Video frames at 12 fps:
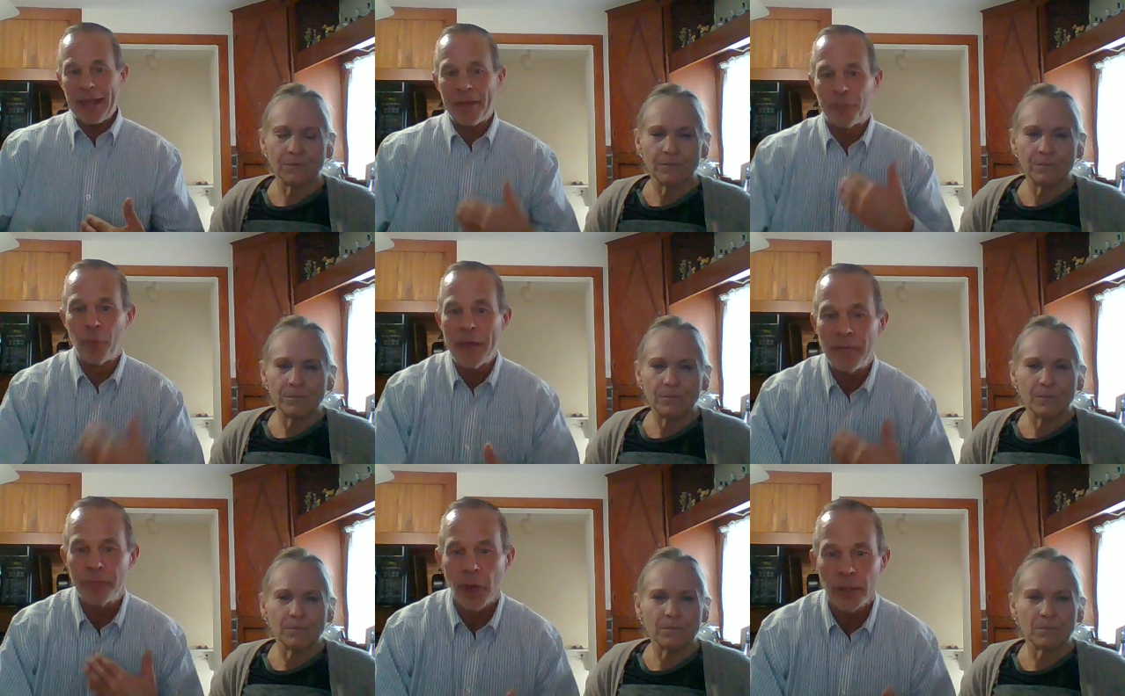Speaker 1: If
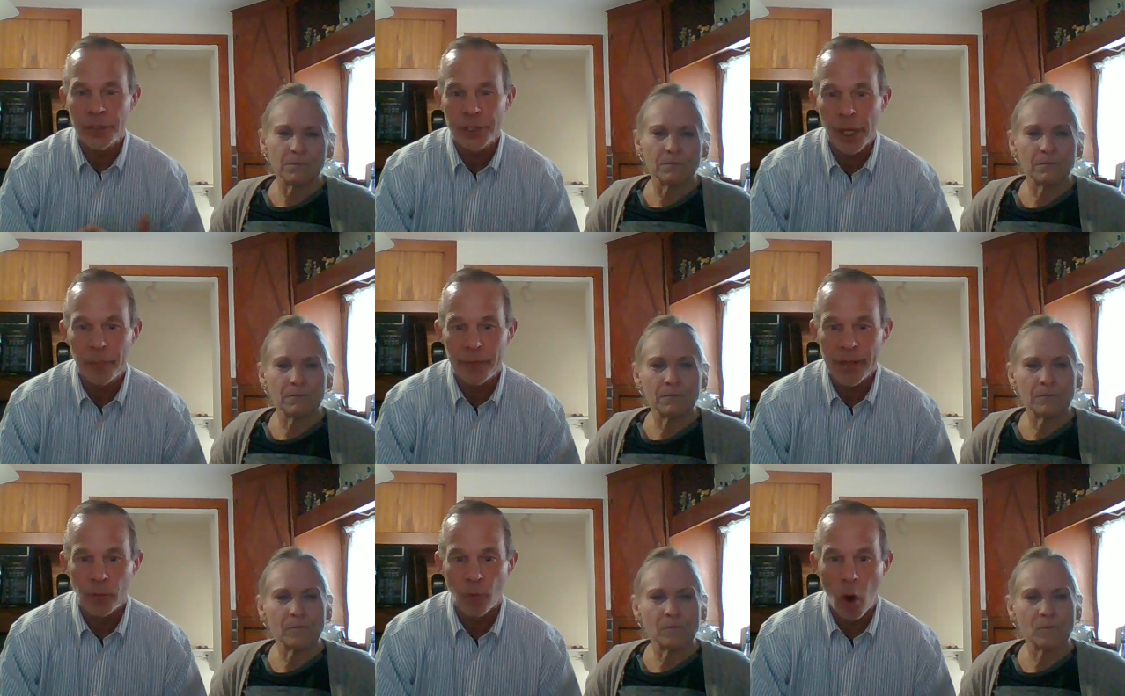we've done
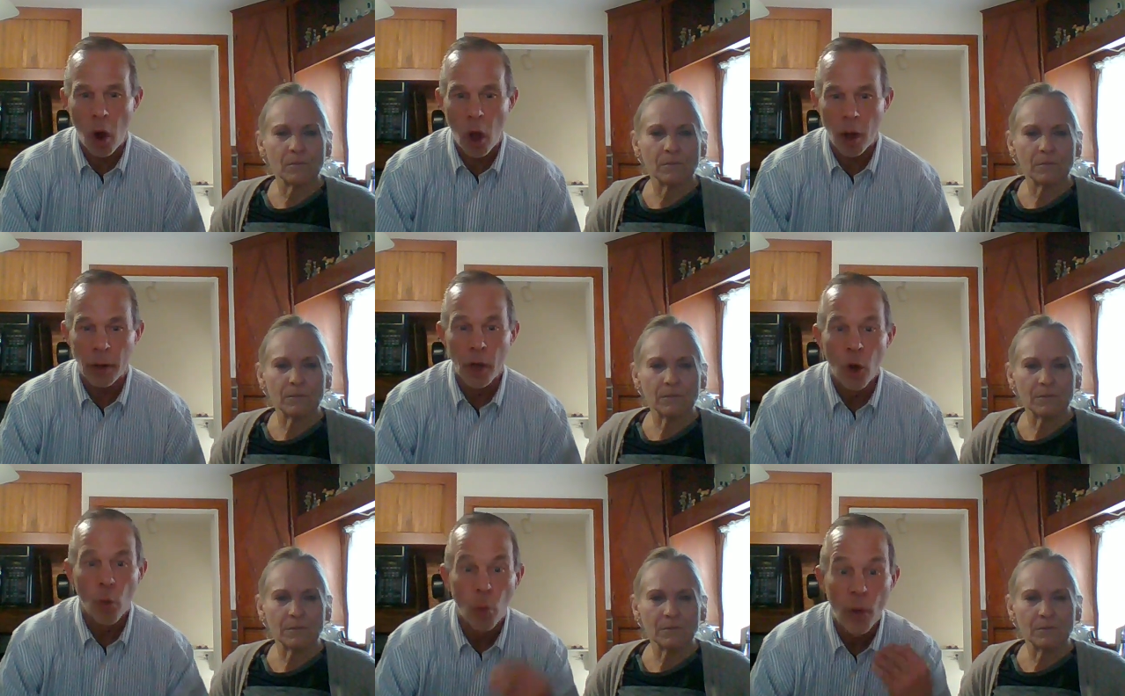something wrong,
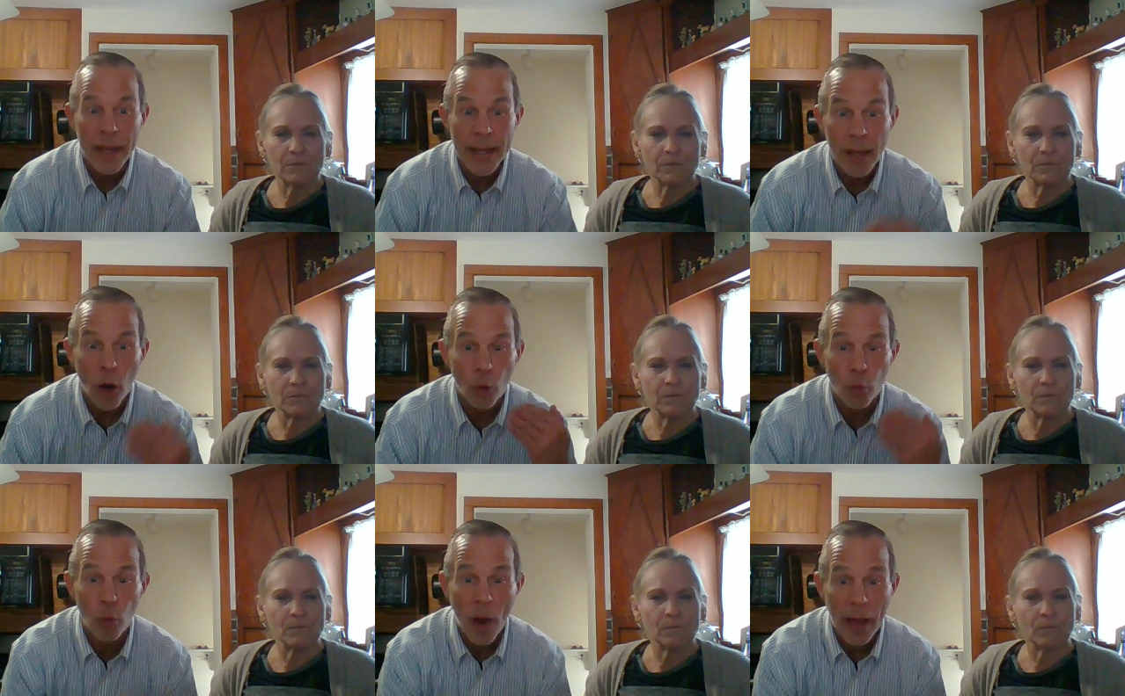we
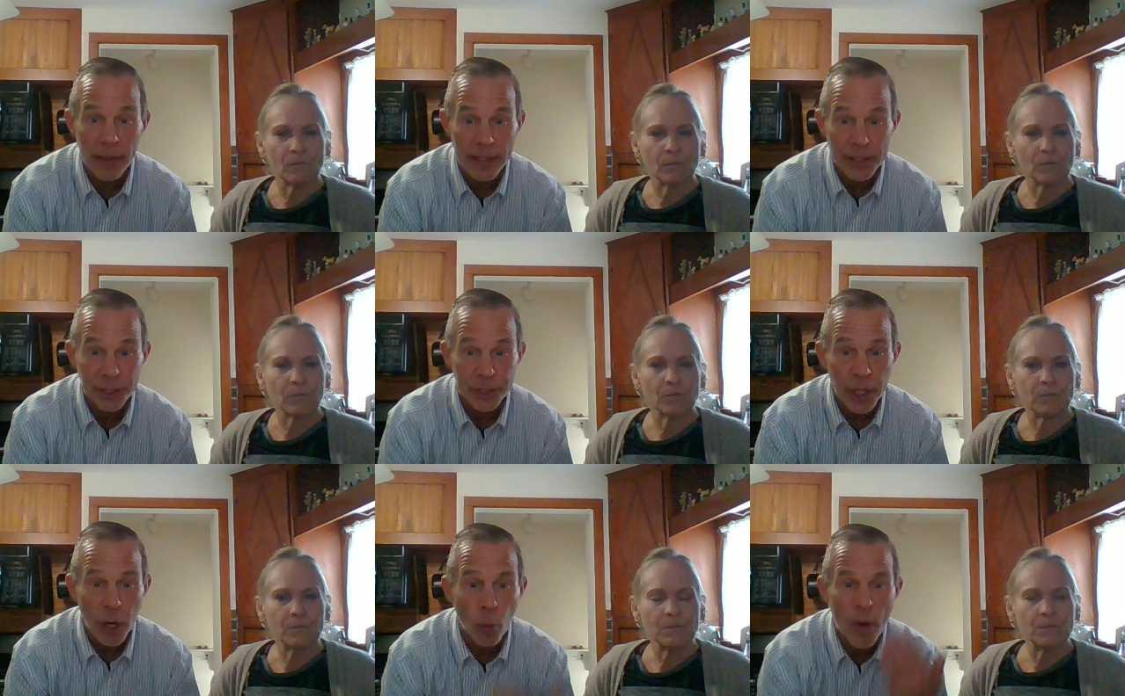
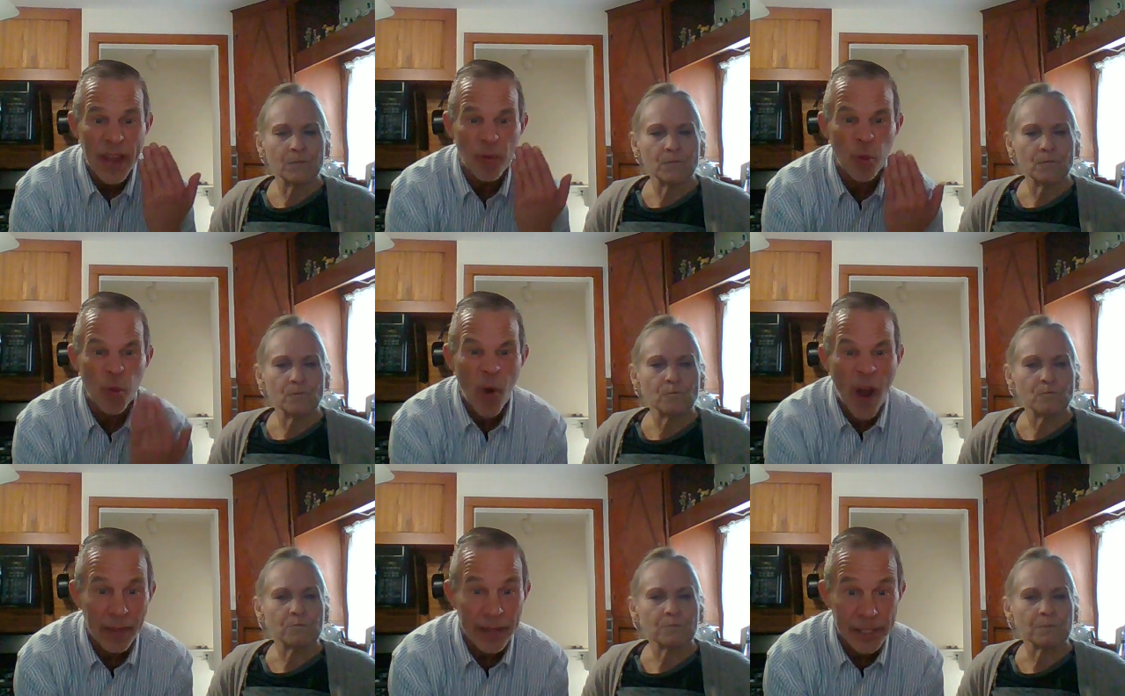relish we
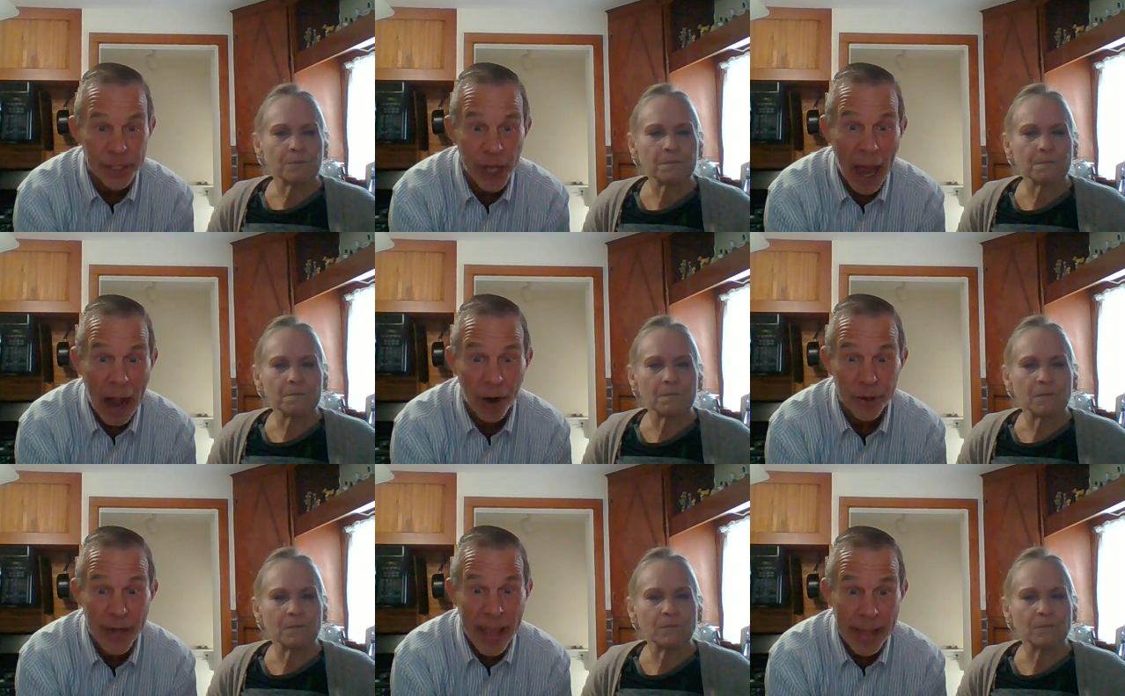relish
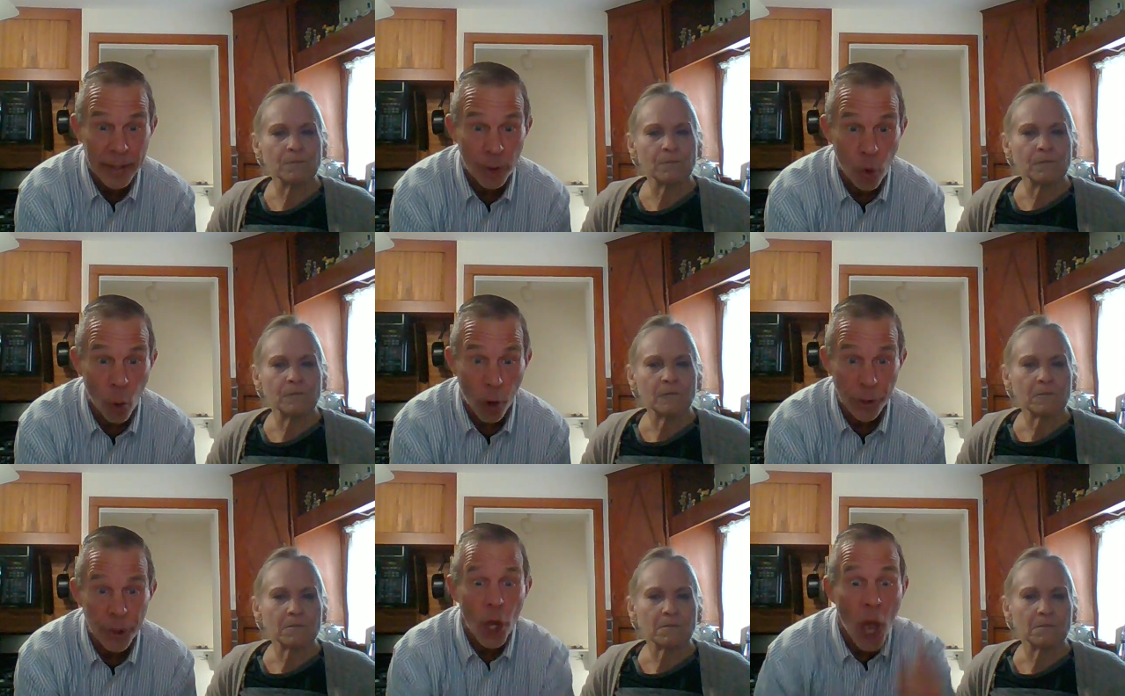our day in court.